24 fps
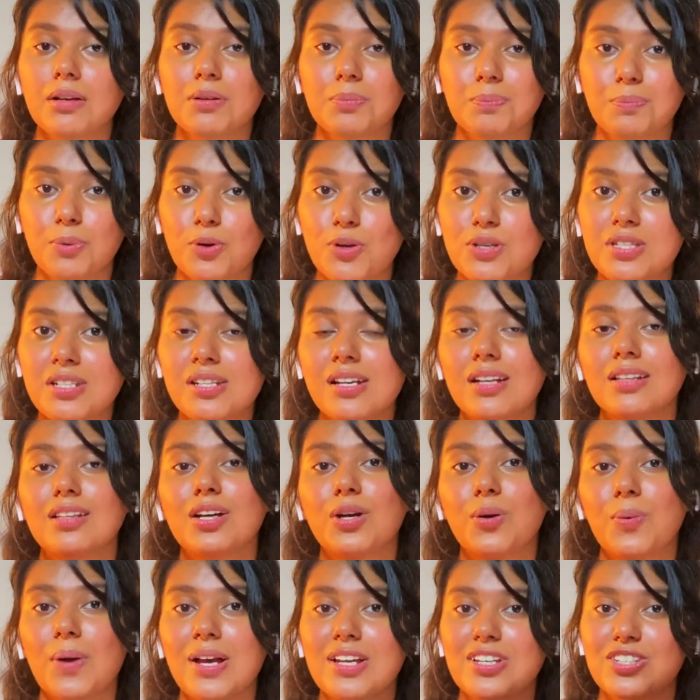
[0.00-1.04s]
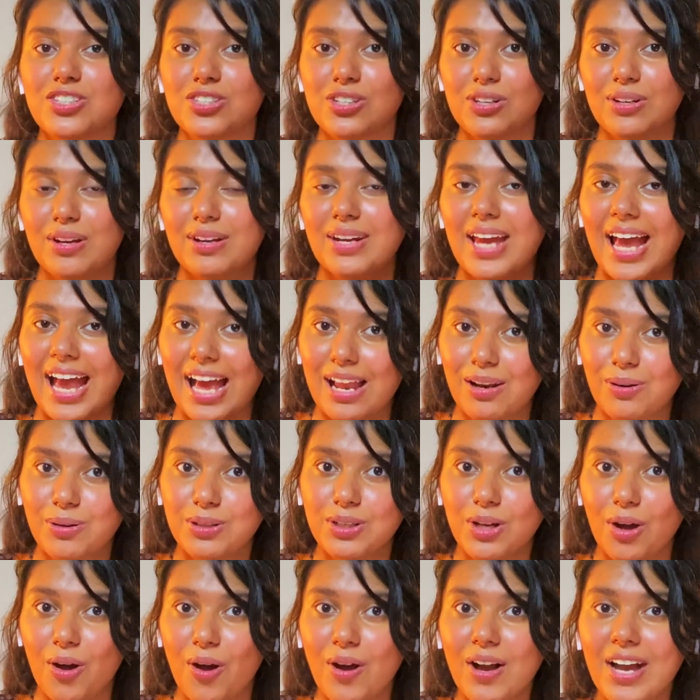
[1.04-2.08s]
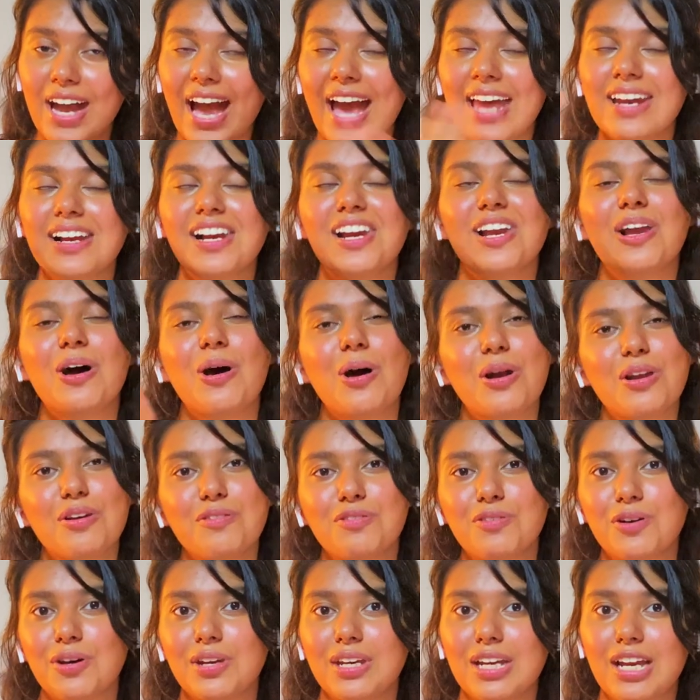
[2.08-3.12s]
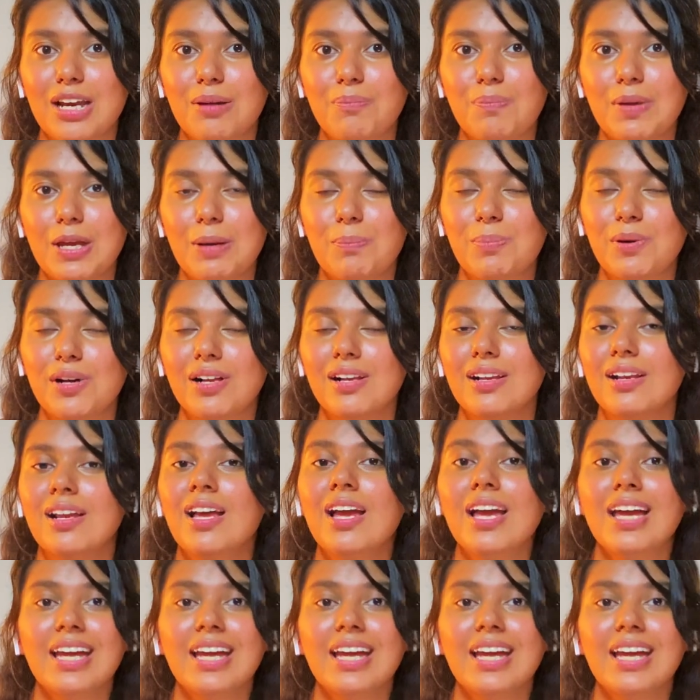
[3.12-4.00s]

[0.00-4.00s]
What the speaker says: posted the question on HelloTalk and a lot of Korean people